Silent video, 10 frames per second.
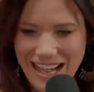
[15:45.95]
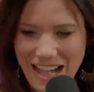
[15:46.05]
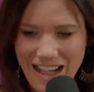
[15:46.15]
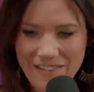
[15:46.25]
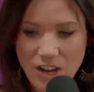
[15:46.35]

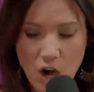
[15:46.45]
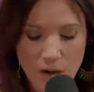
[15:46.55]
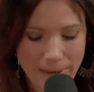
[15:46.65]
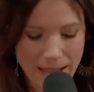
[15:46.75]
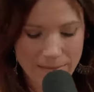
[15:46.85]
I have a
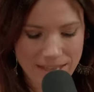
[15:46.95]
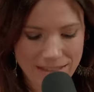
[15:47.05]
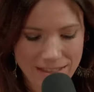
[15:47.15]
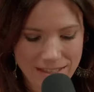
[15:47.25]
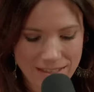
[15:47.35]
car
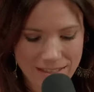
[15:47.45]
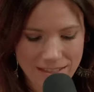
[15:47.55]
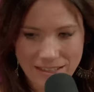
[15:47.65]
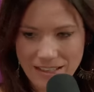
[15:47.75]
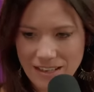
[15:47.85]
payment
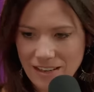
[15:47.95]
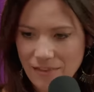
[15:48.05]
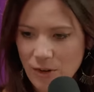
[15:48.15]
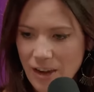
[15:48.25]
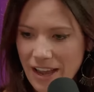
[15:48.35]

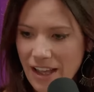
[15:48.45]
for a